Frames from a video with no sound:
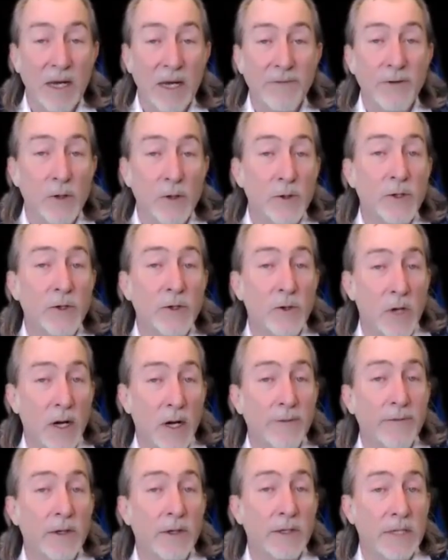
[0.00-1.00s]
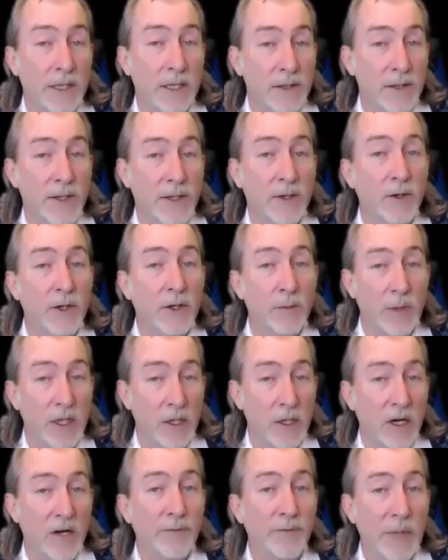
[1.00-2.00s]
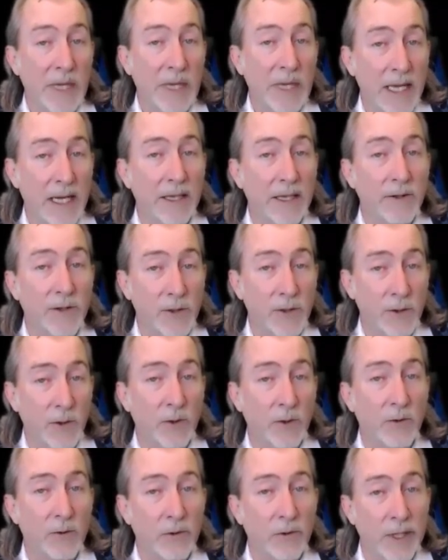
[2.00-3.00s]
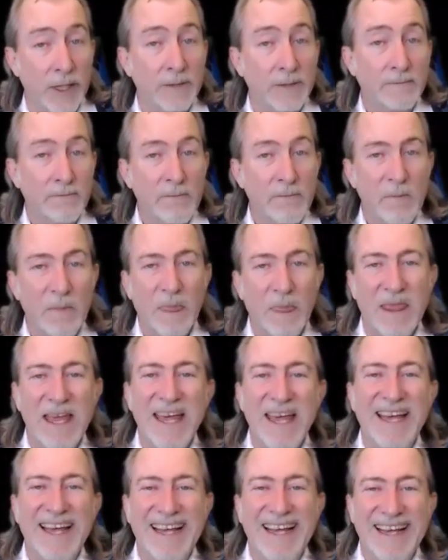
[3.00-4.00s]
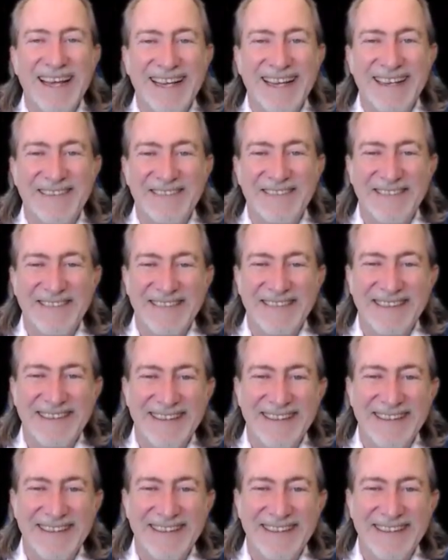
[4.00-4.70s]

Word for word: my views are often considered to be off planet too, right? So,